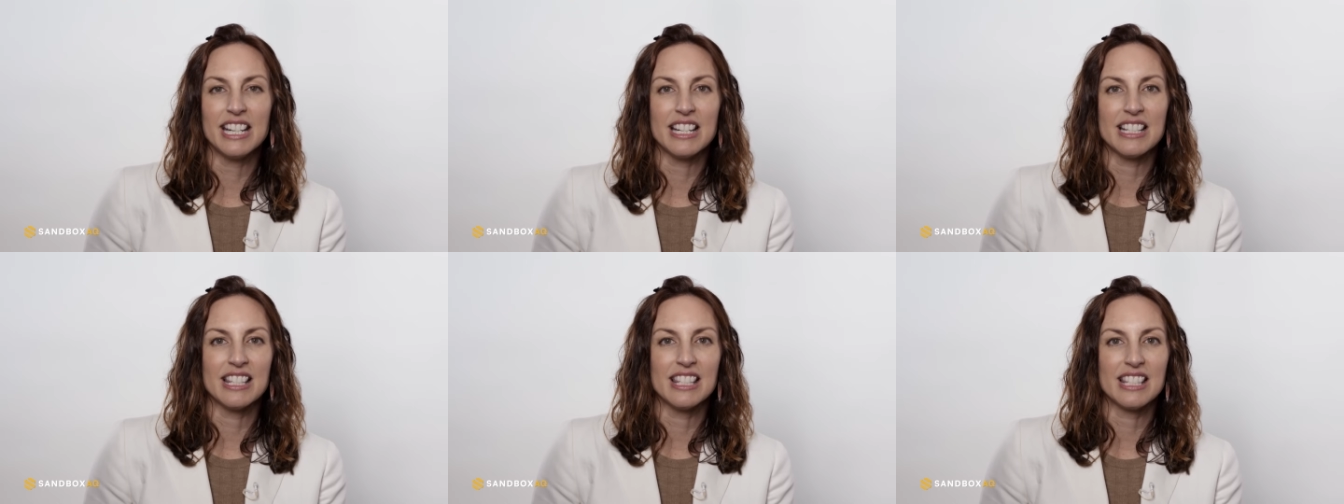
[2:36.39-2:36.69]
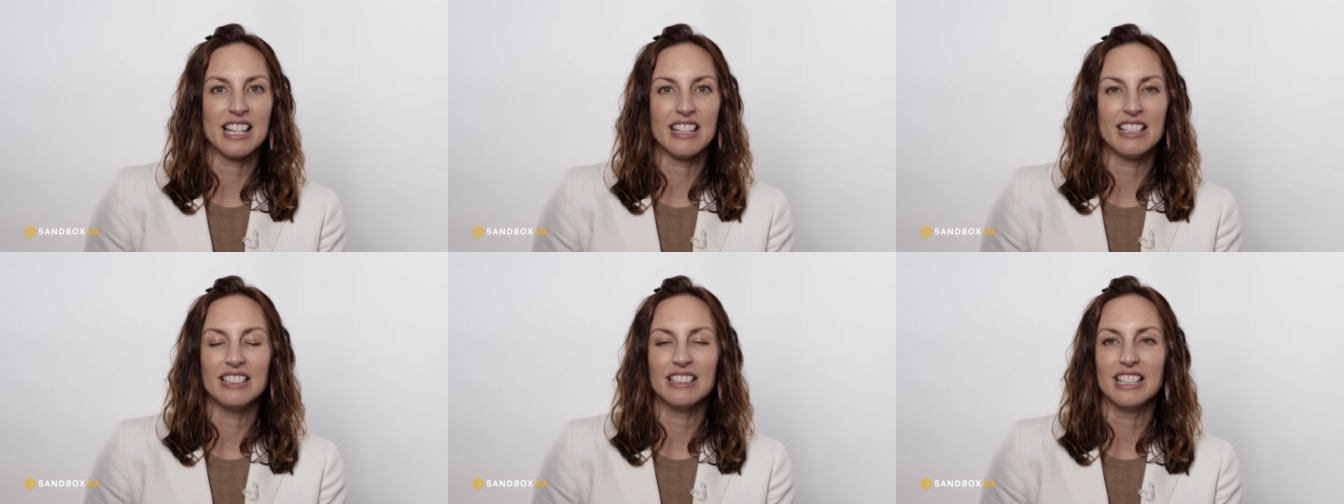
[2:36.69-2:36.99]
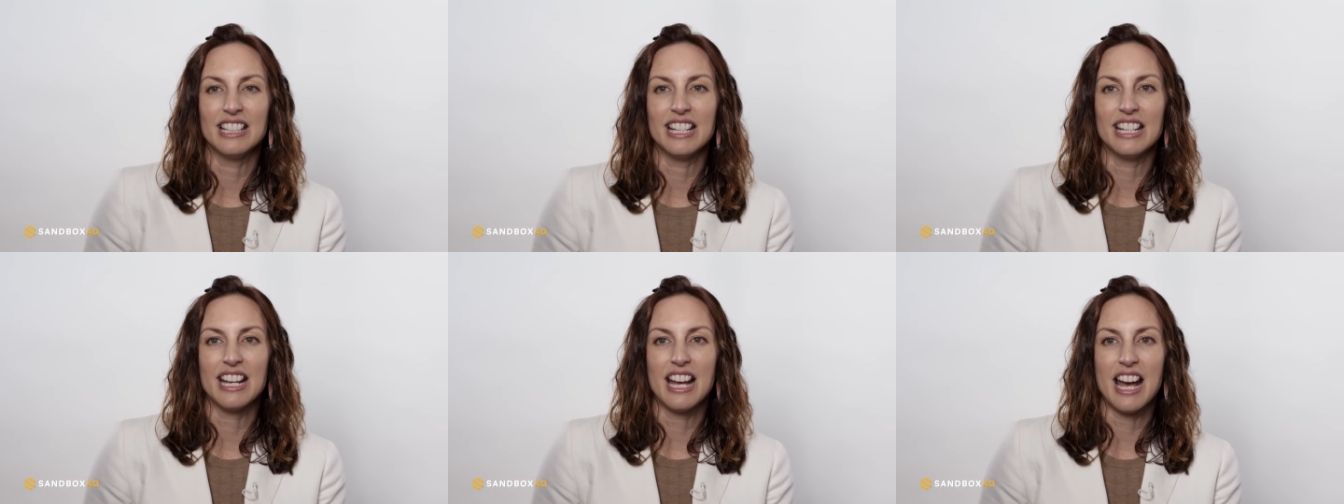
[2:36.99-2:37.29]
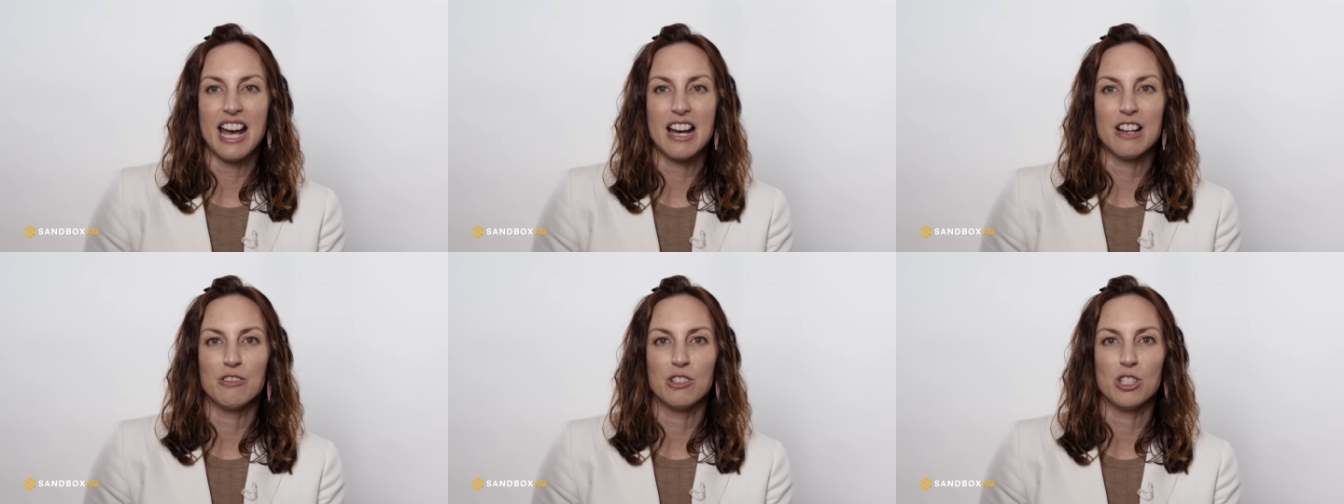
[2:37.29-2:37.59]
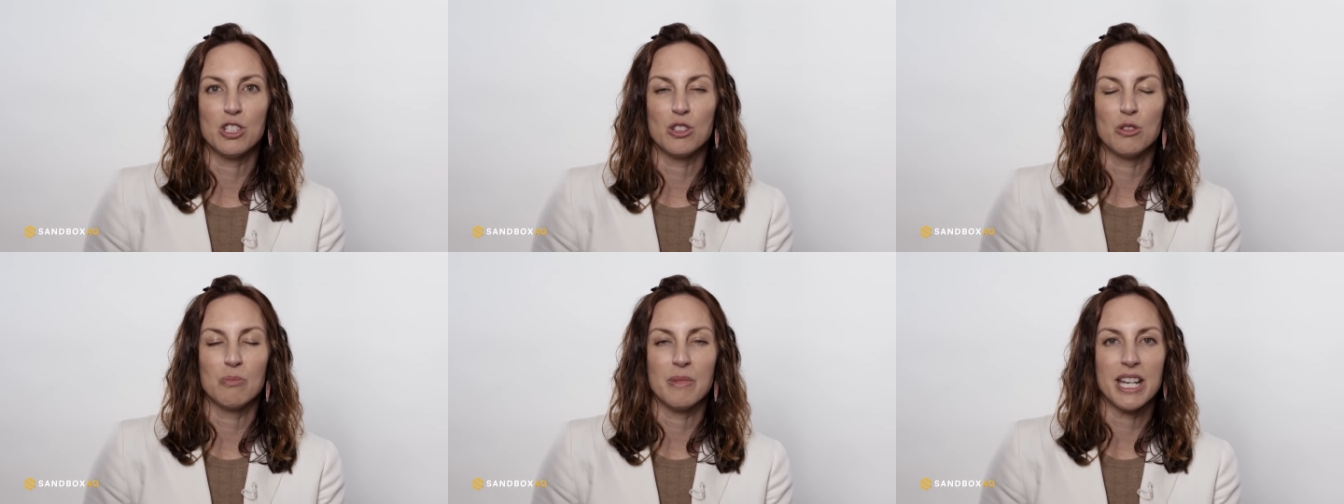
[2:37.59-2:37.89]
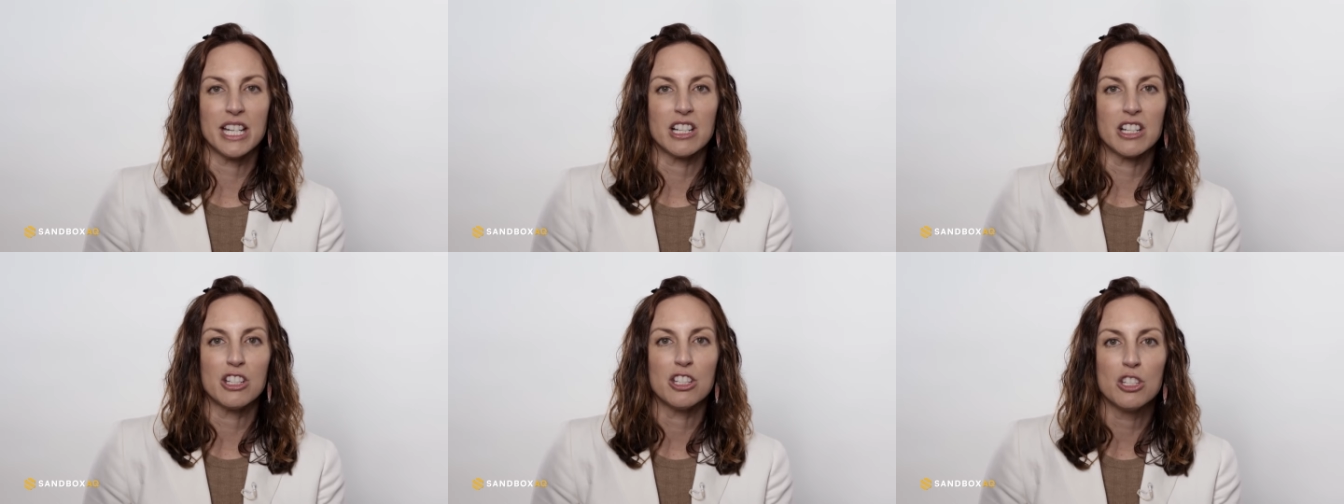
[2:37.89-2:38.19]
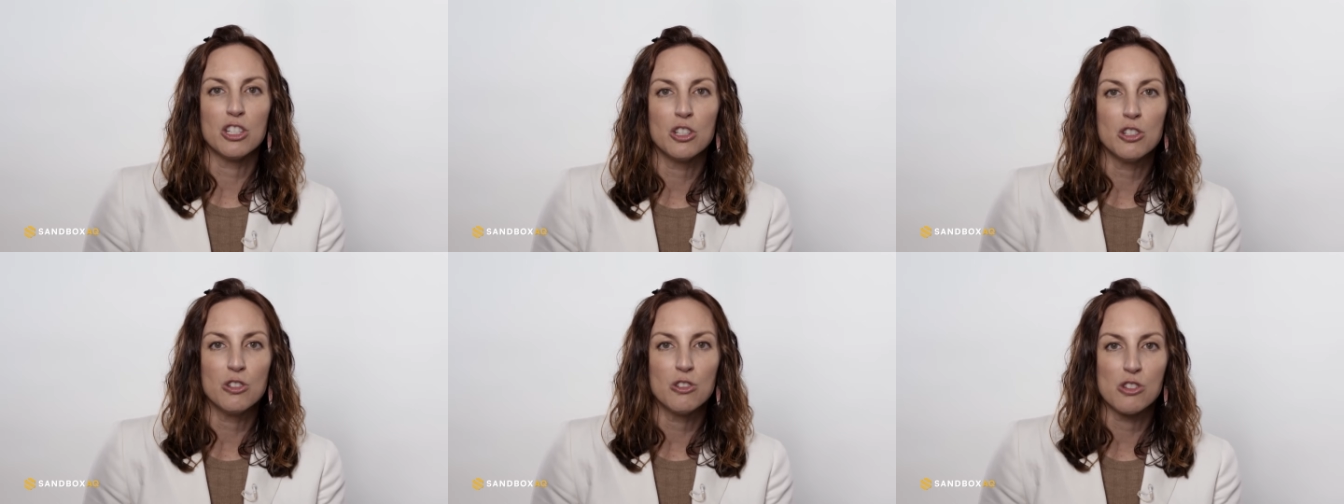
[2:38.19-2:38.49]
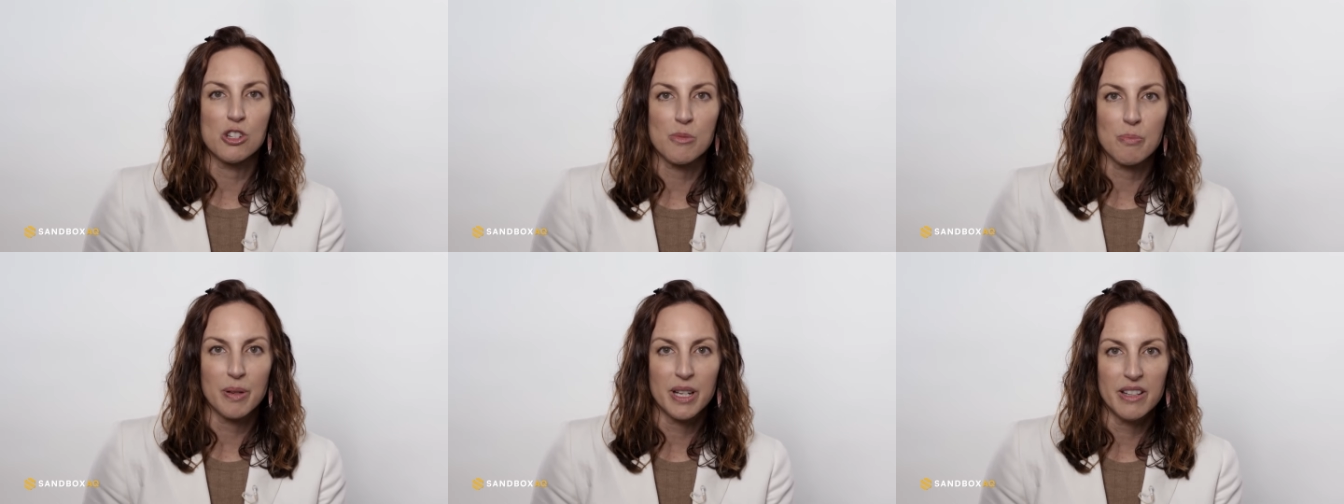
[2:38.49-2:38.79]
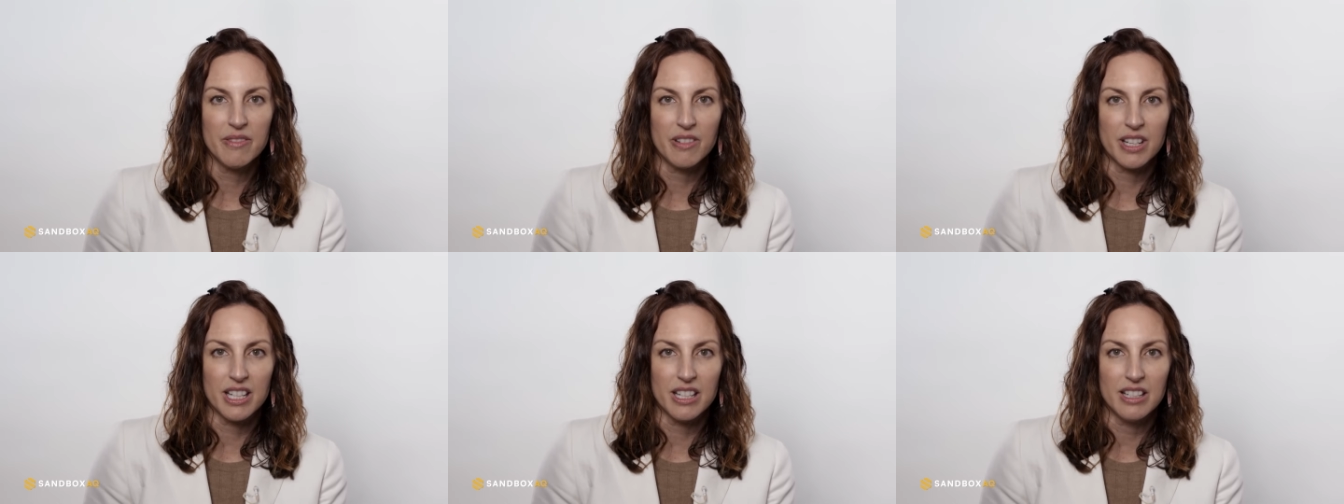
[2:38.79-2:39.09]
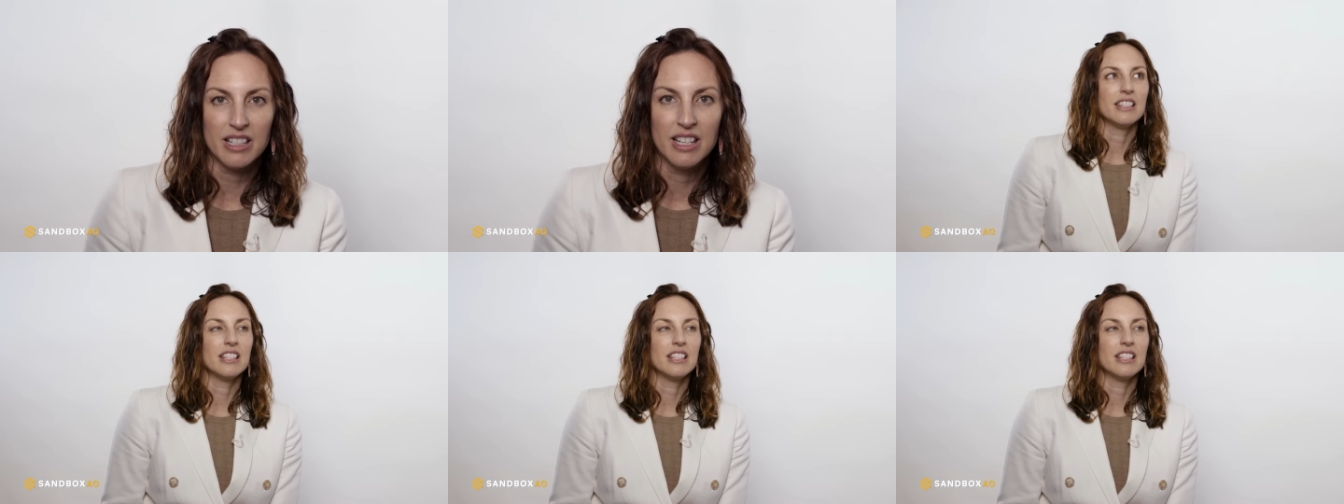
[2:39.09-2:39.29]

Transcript: and suddenly have to make a huge pivot.